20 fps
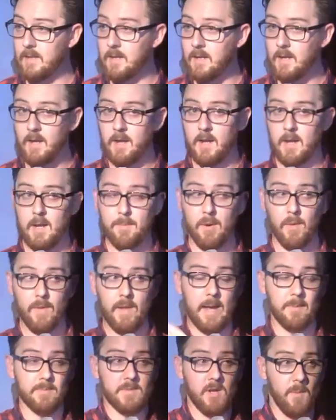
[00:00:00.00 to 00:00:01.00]
I put
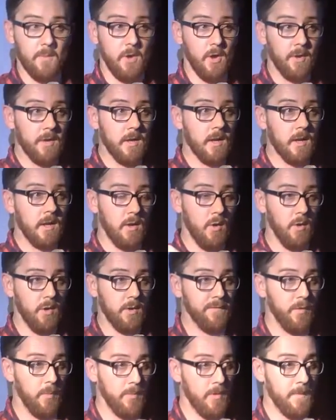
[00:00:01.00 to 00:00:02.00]
the laptop on,
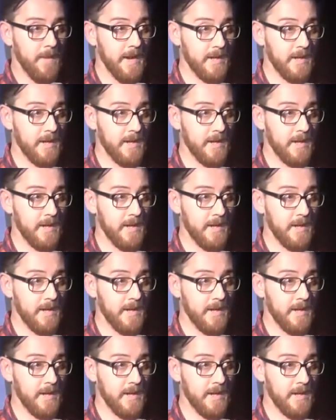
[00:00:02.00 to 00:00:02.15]
loaded football